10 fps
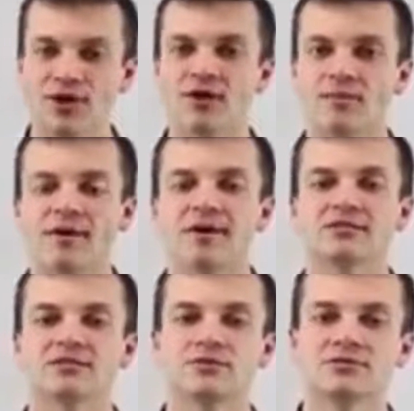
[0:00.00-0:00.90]
You're here
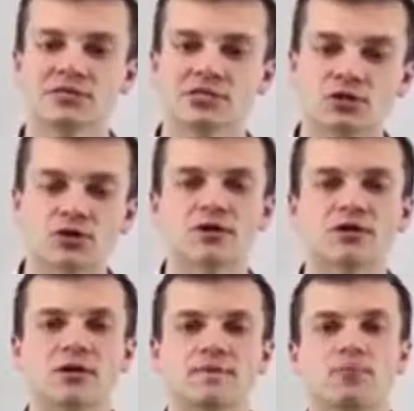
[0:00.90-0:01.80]
because there is a
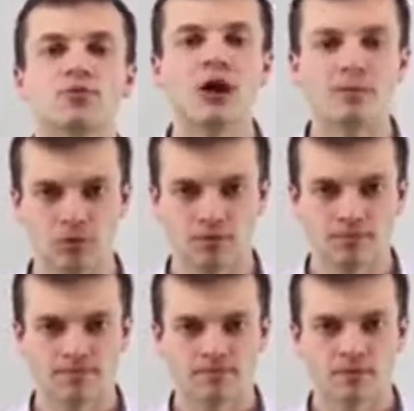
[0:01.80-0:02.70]
certain
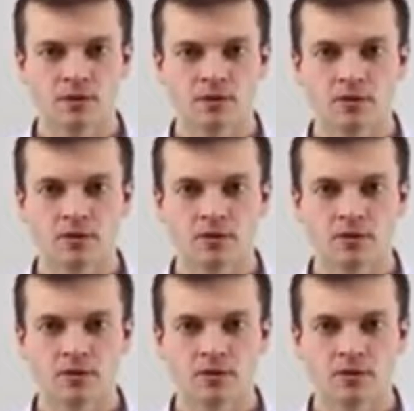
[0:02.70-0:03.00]
problem